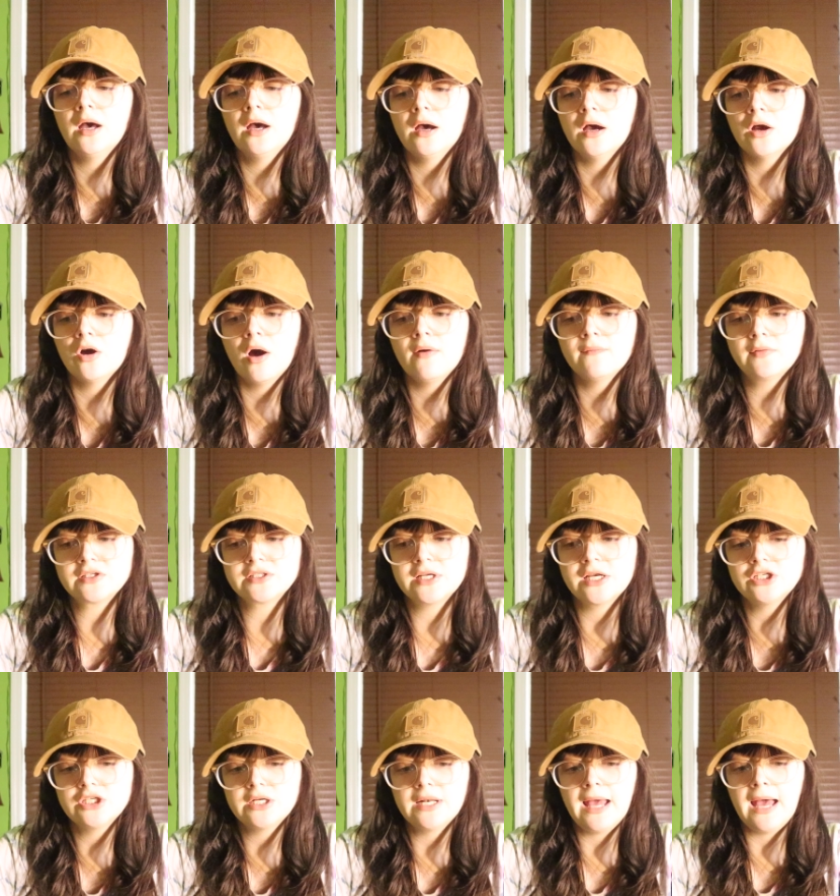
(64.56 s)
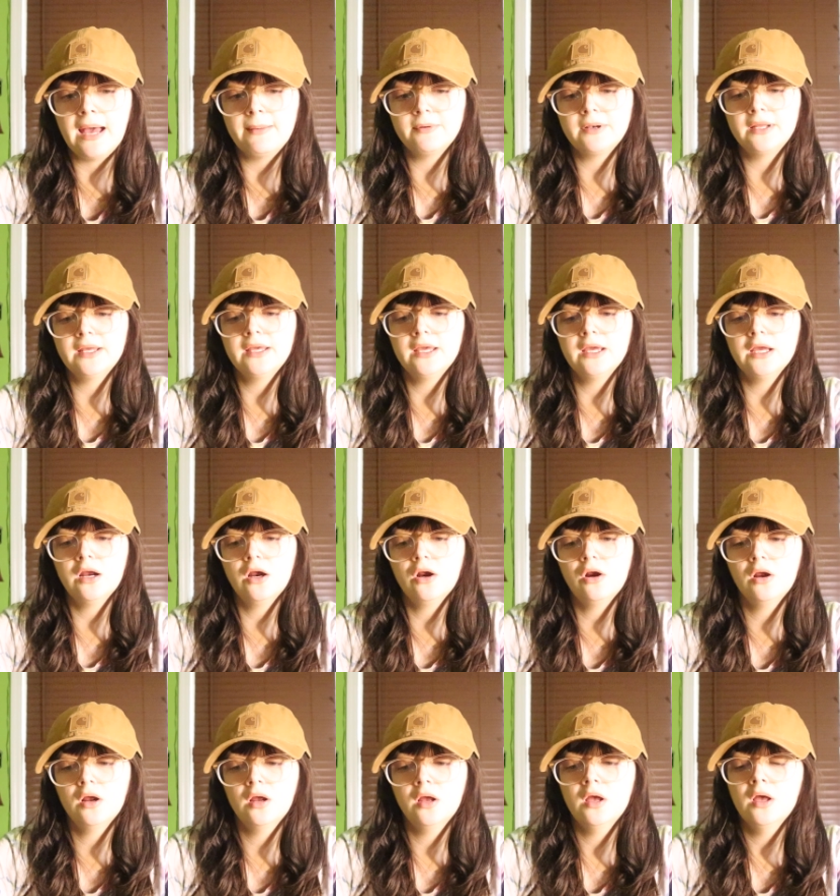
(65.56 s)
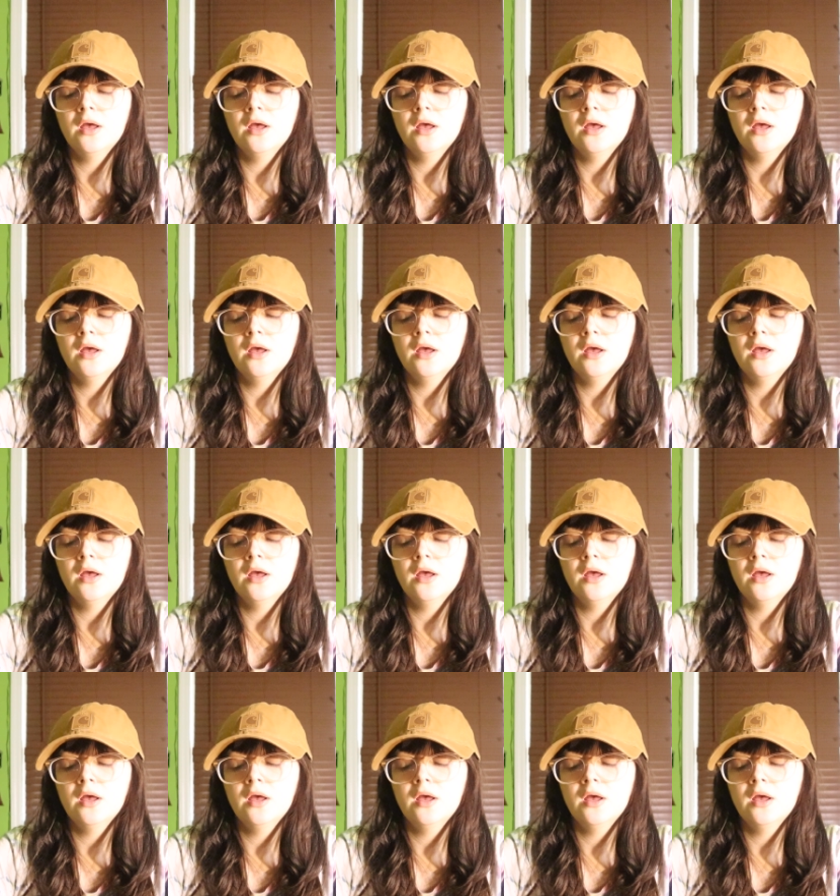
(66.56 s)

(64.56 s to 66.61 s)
a, a conversation happening here.